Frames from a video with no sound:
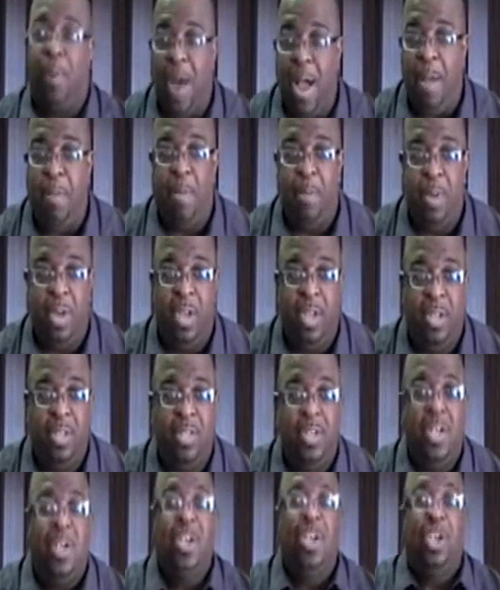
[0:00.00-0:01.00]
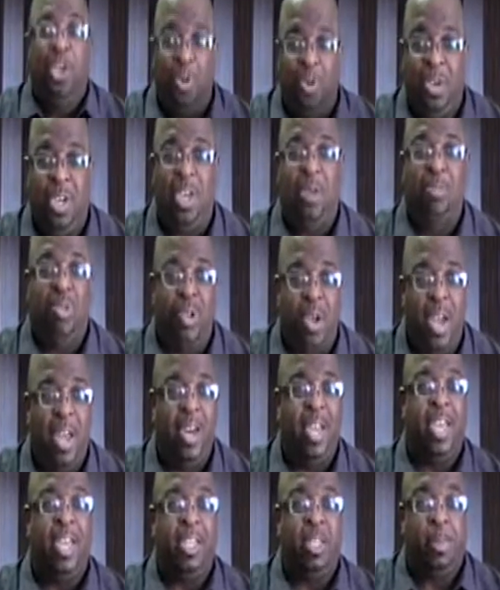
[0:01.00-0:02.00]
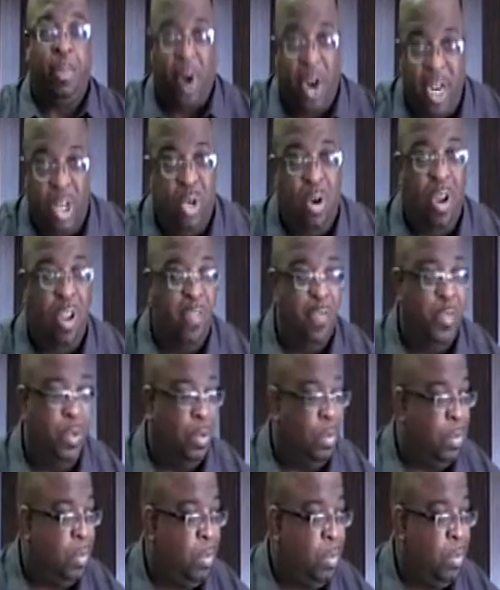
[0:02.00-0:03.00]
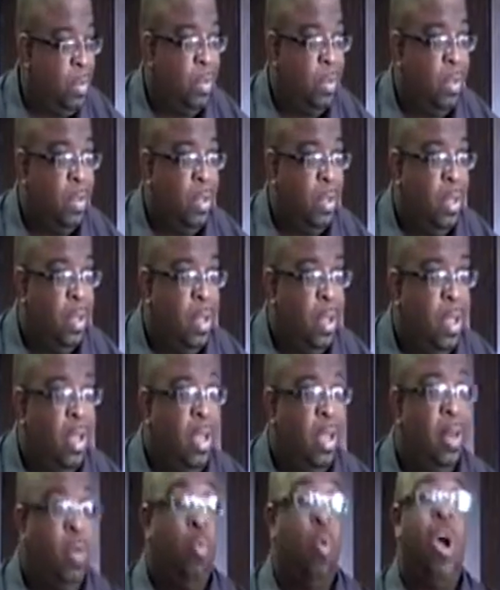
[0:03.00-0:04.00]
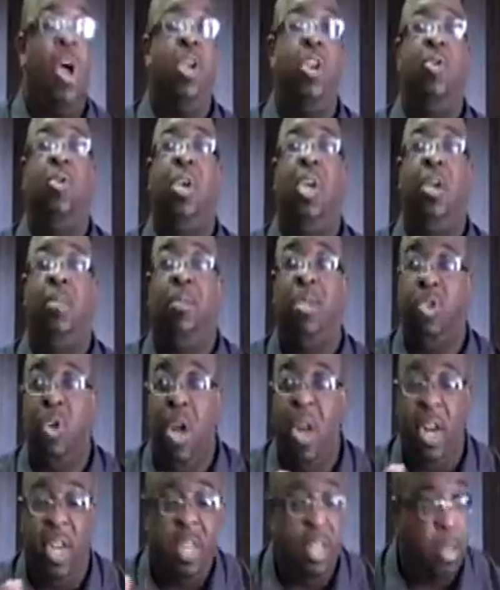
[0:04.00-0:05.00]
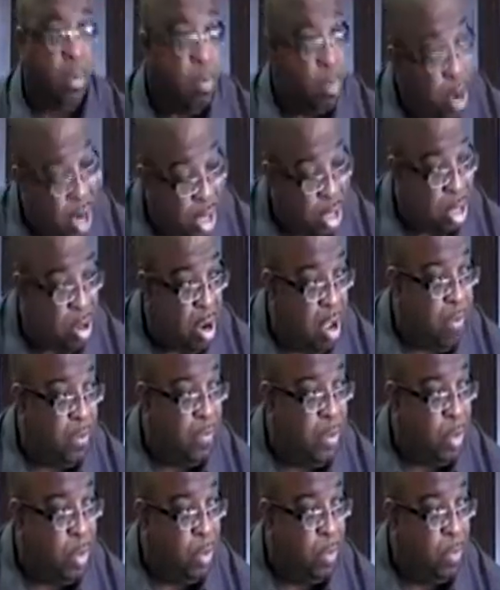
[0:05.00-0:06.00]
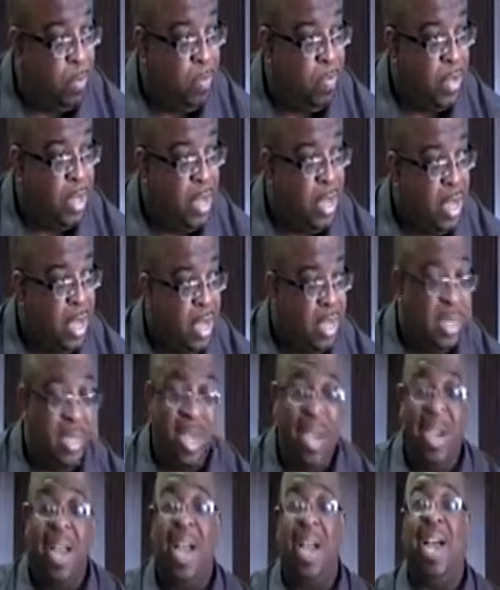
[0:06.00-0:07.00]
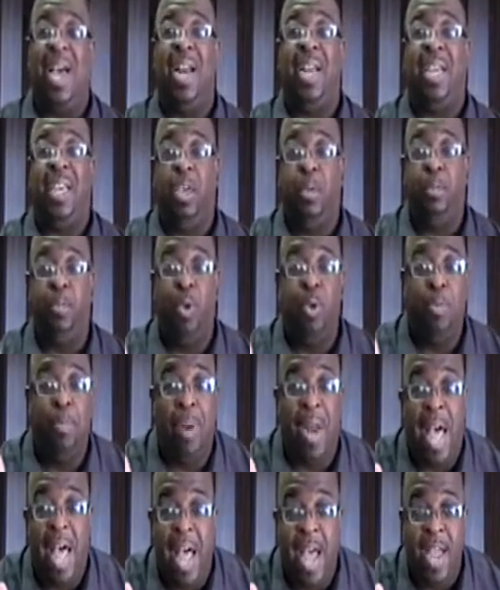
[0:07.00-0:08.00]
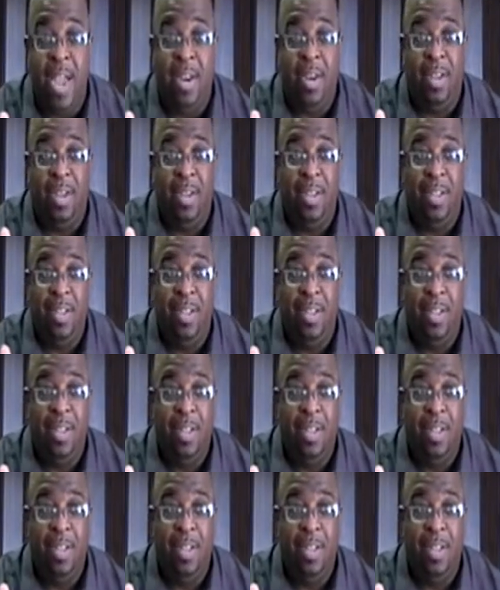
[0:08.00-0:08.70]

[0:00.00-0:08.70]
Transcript: The problem is, you keep trying to get the pressure off you. And while you keep trying to get the pressure off you, he's saying, I got to keep you blind,